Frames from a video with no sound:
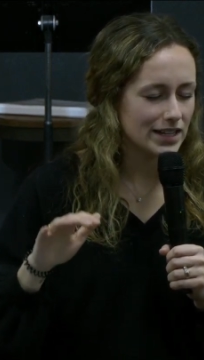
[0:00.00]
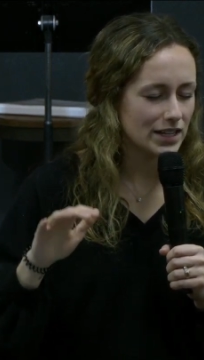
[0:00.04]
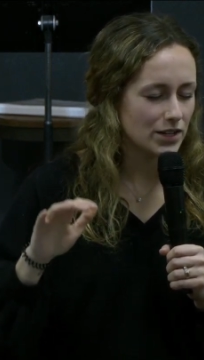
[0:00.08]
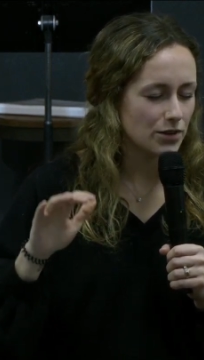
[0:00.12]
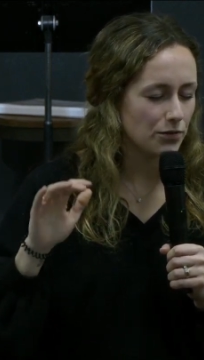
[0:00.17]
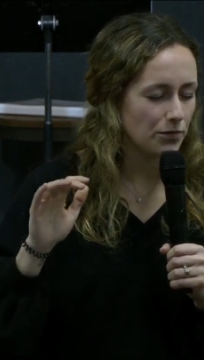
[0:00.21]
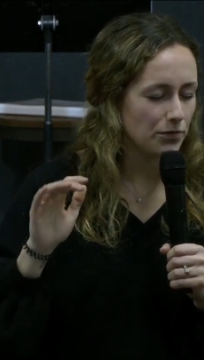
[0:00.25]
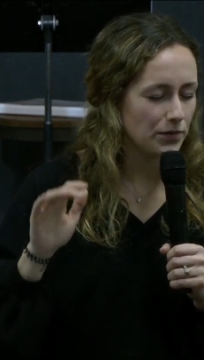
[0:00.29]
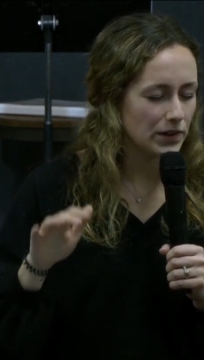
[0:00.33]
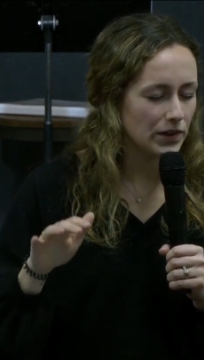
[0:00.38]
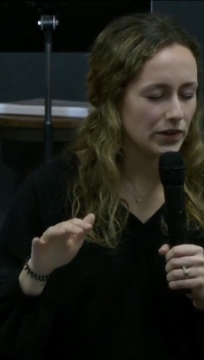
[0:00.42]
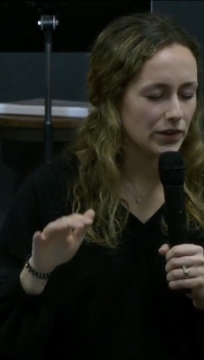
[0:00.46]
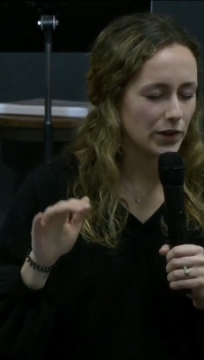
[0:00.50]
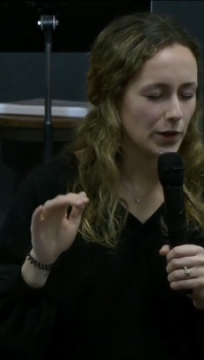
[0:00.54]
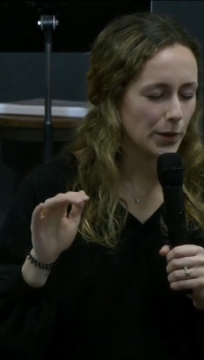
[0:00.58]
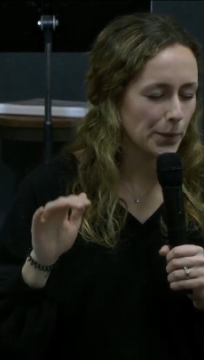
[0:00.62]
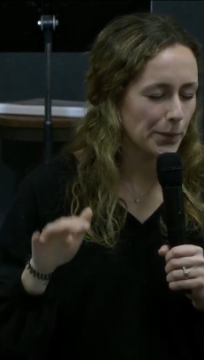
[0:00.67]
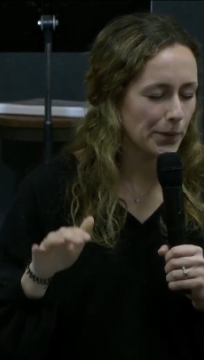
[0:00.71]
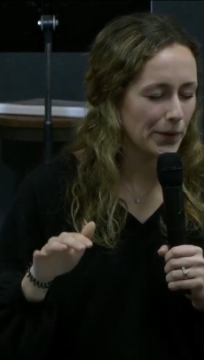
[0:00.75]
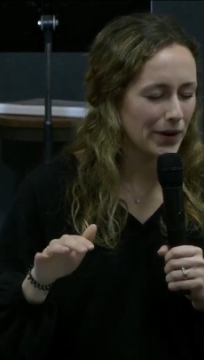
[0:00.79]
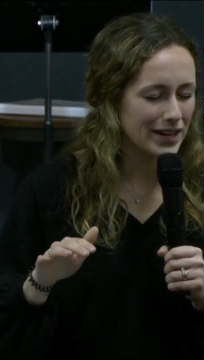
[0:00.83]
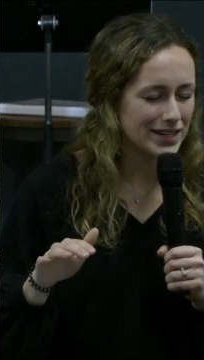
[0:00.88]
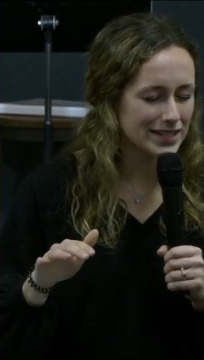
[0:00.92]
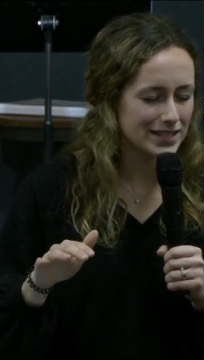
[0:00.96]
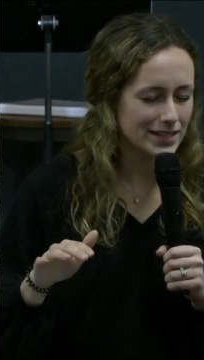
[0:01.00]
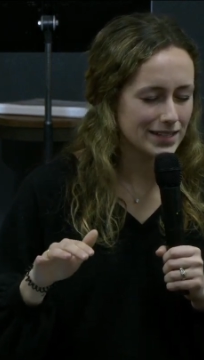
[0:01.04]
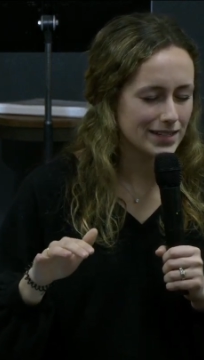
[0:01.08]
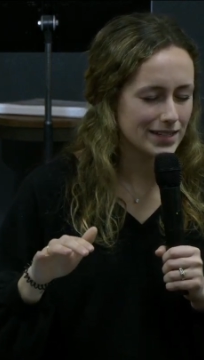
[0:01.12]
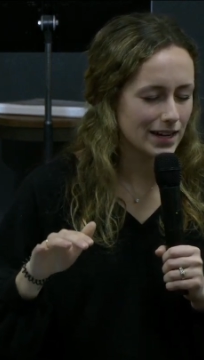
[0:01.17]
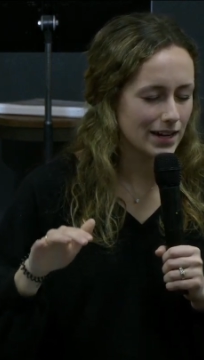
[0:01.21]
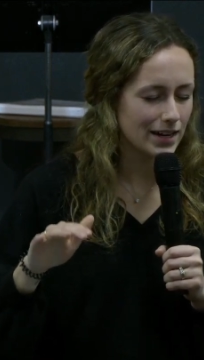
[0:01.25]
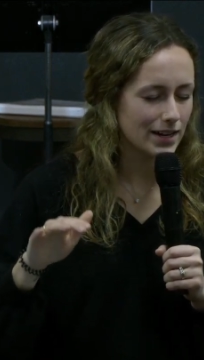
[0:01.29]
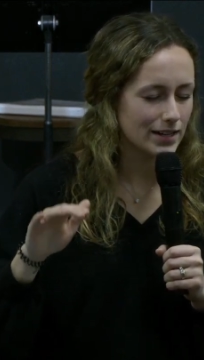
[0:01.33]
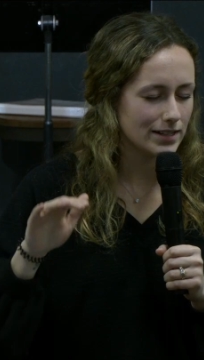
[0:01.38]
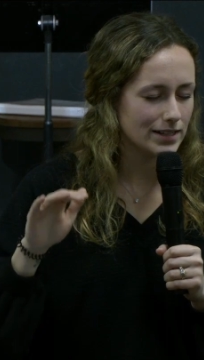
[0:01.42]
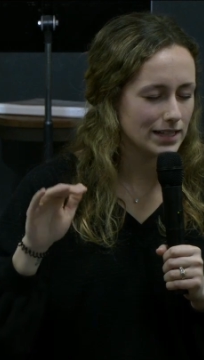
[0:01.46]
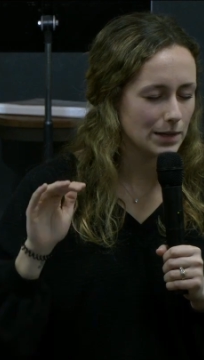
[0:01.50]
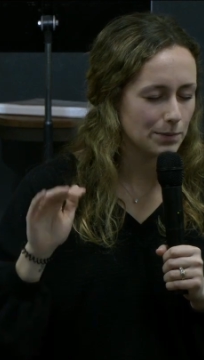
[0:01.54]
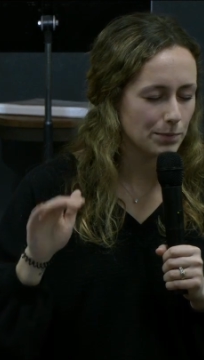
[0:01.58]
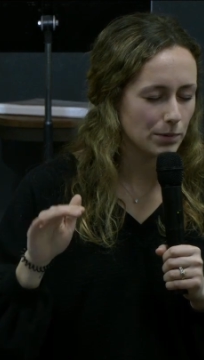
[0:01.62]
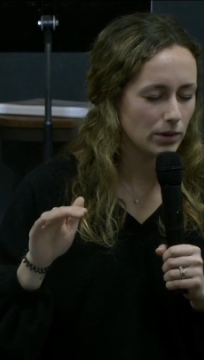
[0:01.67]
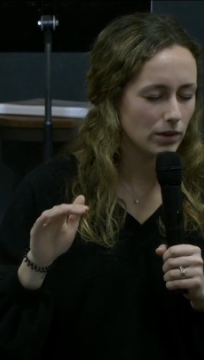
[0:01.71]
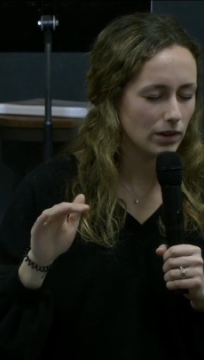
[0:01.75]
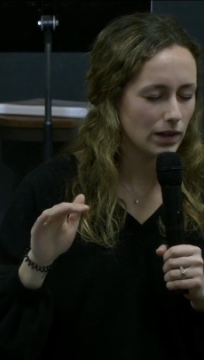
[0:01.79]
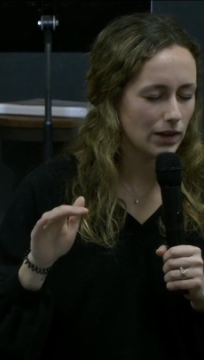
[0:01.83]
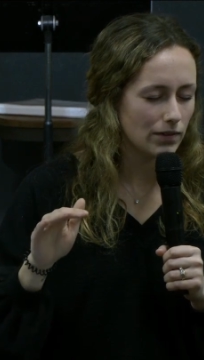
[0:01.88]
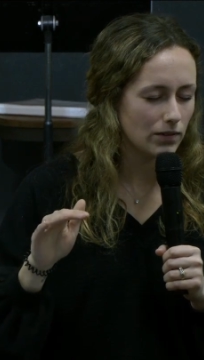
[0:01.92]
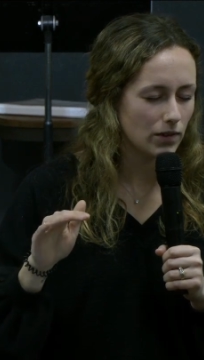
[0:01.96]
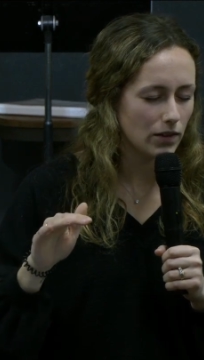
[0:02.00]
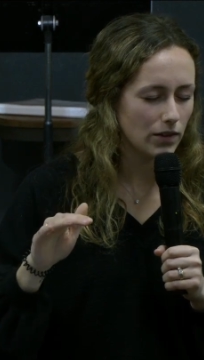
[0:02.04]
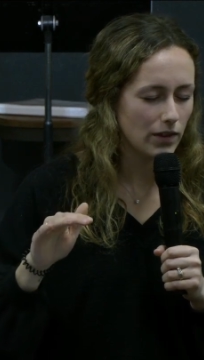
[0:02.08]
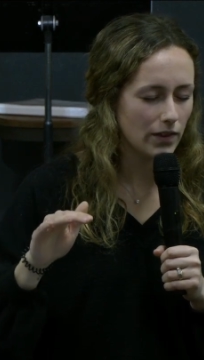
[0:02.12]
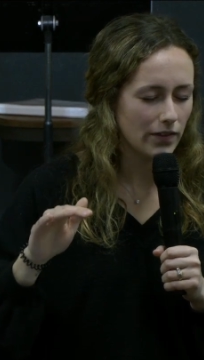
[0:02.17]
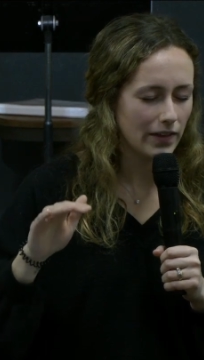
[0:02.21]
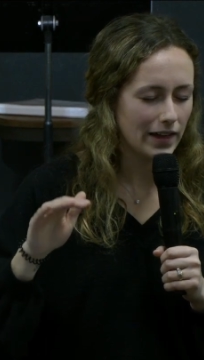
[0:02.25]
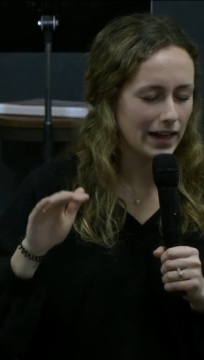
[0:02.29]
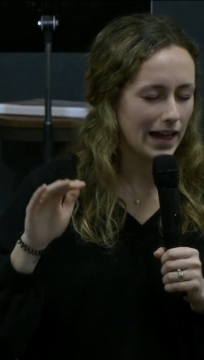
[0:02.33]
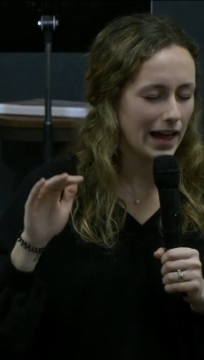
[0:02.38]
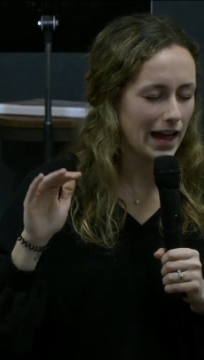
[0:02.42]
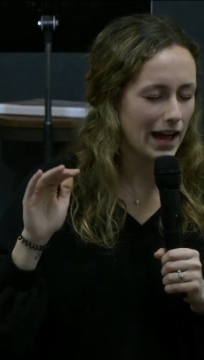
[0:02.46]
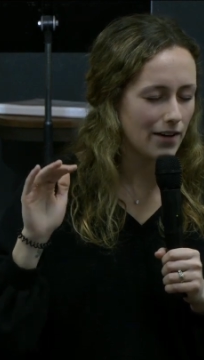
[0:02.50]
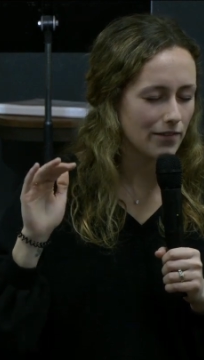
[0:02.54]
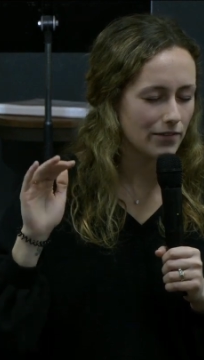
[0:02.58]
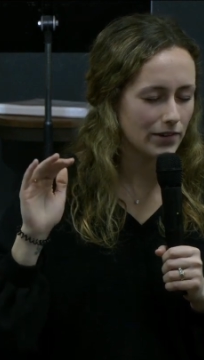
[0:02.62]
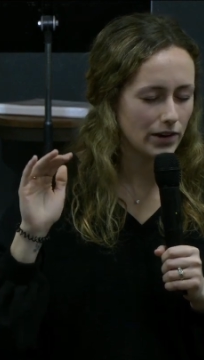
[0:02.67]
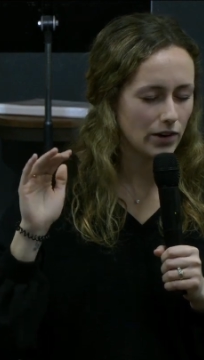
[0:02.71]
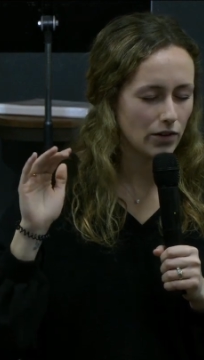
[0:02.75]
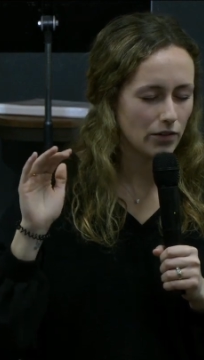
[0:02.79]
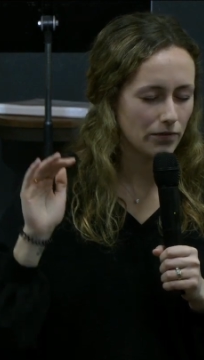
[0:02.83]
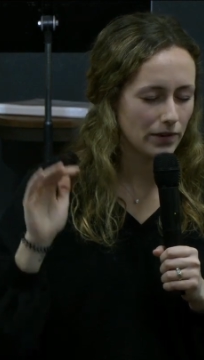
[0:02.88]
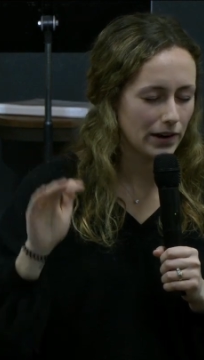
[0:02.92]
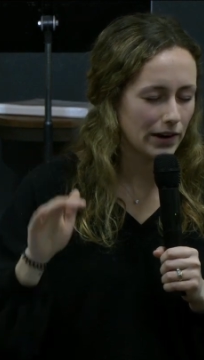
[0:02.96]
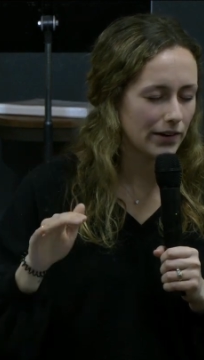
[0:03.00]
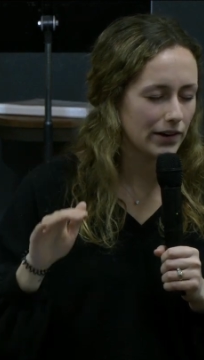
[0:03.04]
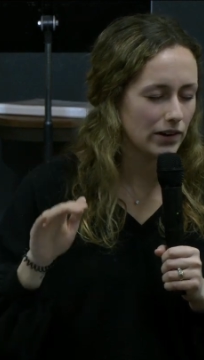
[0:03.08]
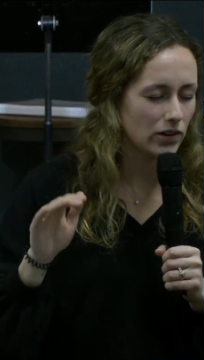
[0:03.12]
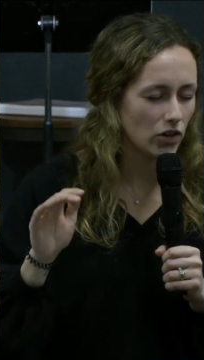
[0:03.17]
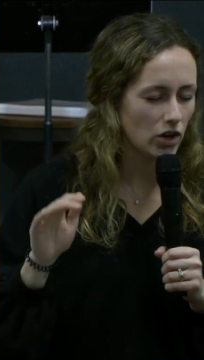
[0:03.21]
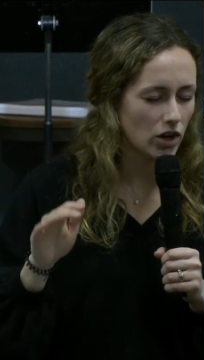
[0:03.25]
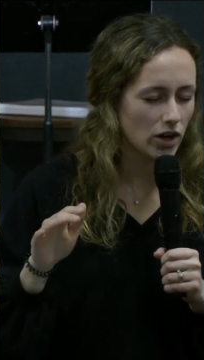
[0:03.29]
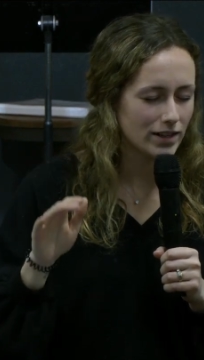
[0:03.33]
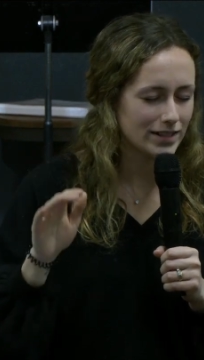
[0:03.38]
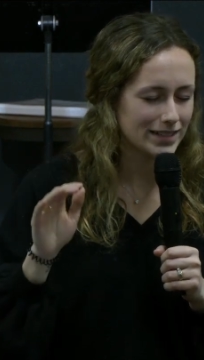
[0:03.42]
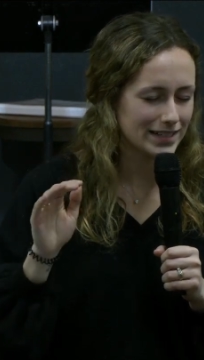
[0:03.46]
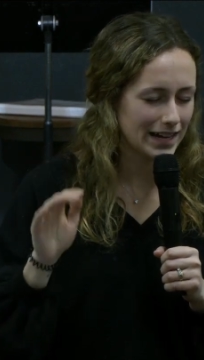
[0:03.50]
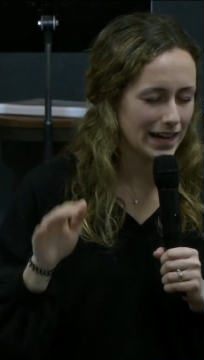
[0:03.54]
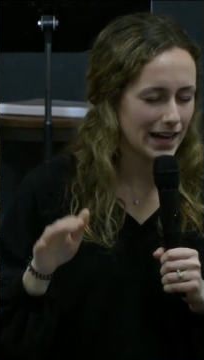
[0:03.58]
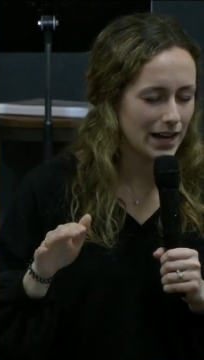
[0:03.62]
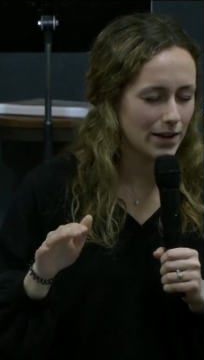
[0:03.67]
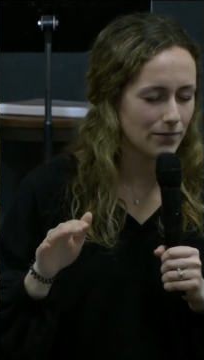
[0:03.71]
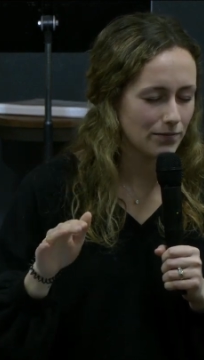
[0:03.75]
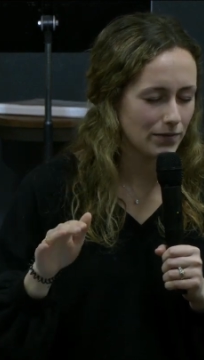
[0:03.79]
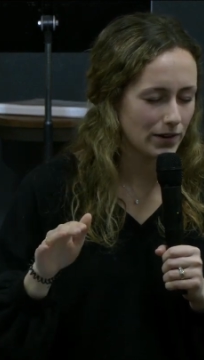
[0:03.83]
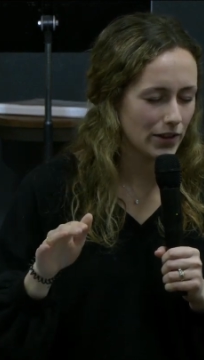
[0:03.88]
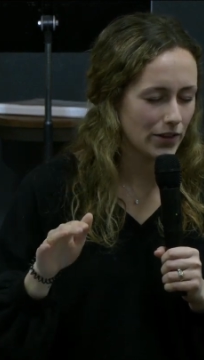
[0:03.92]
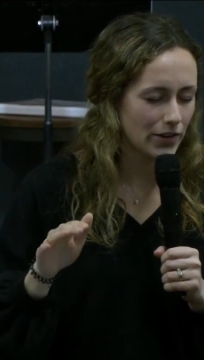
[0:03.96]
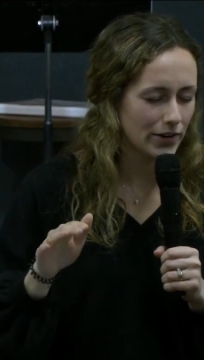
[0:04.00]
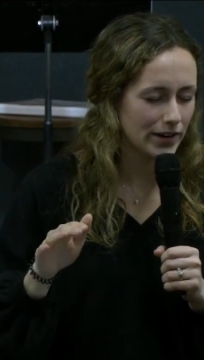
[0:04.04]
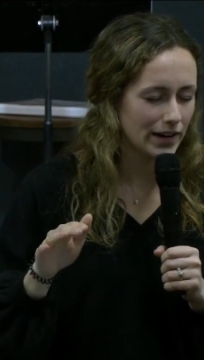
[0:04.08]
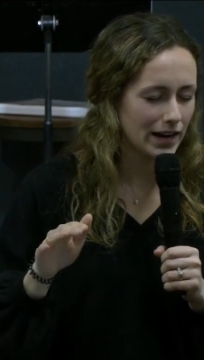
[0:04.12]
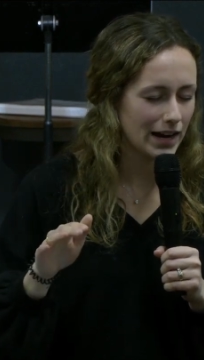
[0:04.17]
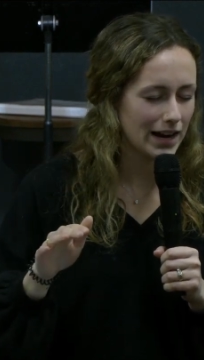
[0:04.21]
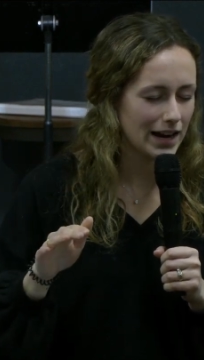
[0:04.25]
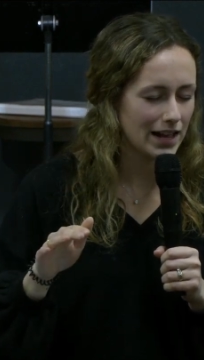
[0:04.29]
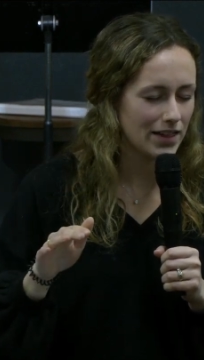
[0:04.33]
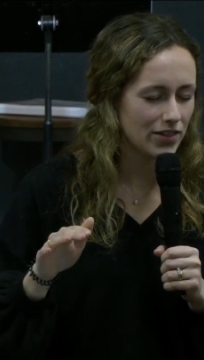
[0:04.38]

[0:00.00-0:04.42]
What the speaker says: and feel your presence on a deeper level than they have in a very long time, Father God.